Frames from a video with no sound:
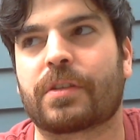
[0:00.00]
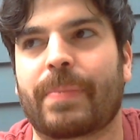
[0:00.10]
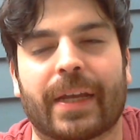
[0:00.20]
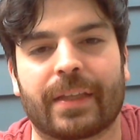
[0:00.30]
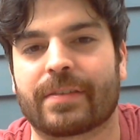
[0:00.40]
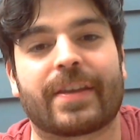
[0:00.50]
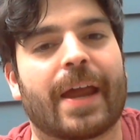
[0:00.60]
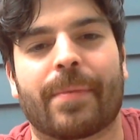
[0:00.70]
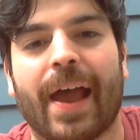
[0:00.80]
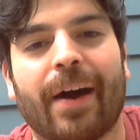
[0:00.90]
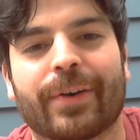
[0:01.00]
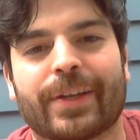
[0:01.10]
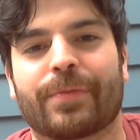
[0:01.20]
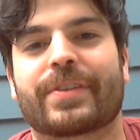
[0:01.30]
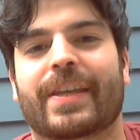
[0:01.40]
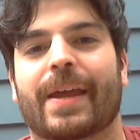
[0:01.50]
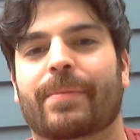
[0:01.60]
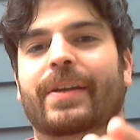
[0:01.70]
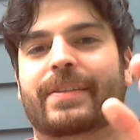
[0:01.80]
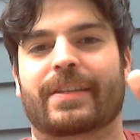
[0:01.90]
speccing this camera out. This
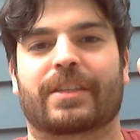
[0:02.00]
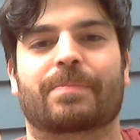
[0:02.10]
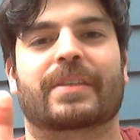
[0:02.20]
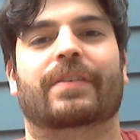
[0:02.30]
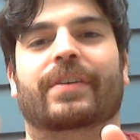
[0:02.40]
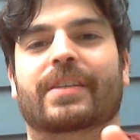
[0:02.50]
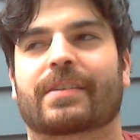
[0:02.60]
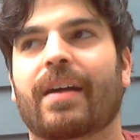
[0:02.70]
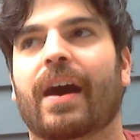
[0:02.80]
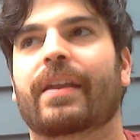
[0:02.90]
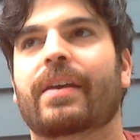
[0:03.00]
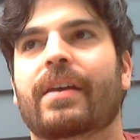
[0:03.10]
camera is in a specific slot